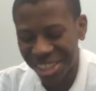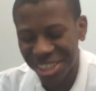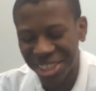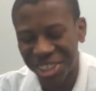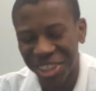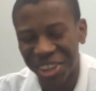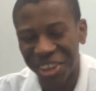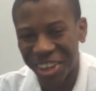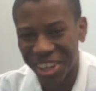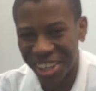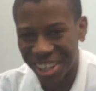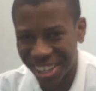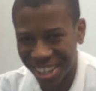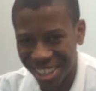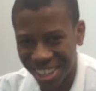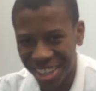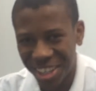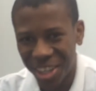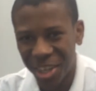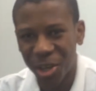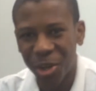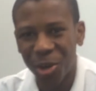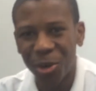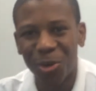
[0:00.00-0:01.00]
Sorry,
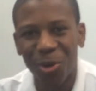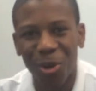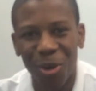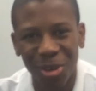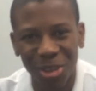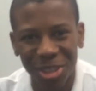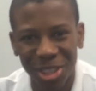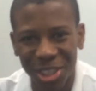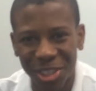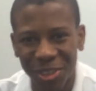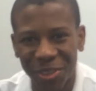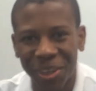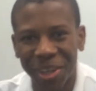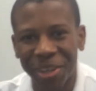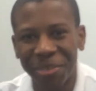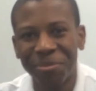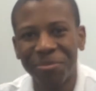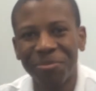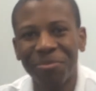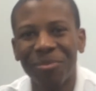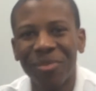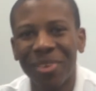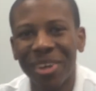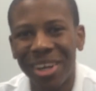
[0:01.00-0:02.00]
wrong script.
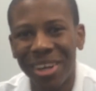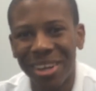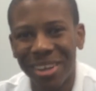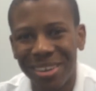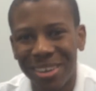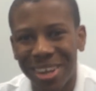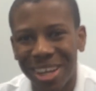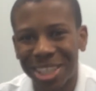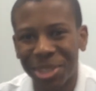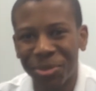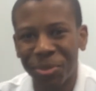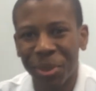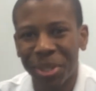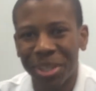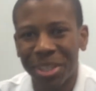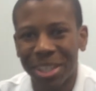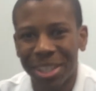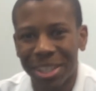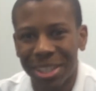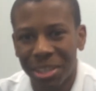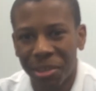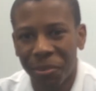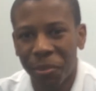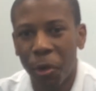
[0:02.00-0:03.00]
That's my
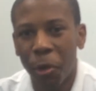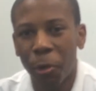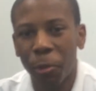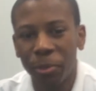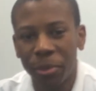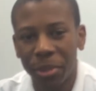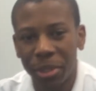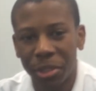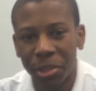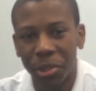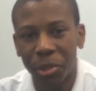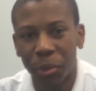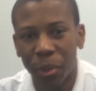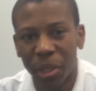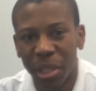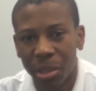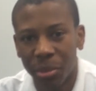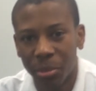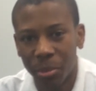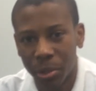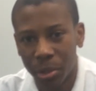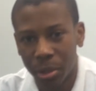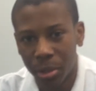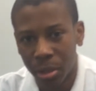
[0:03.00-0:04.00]
list of hopes and
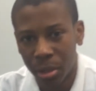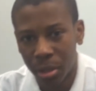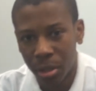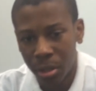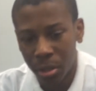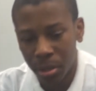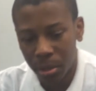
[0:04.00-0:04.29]
dreams.